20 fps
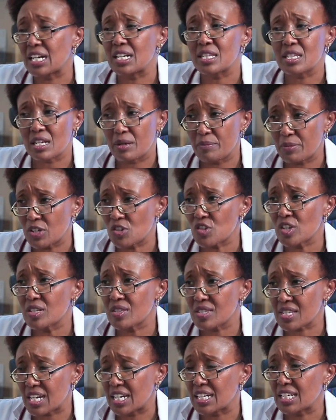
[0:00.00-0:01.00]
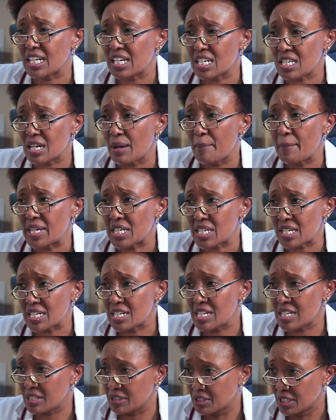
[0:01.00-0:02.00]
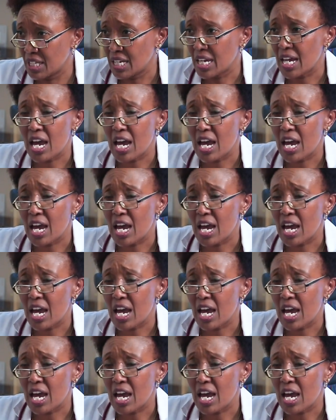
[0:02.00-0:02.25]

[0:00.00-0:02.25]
cancer patients can get a better deal.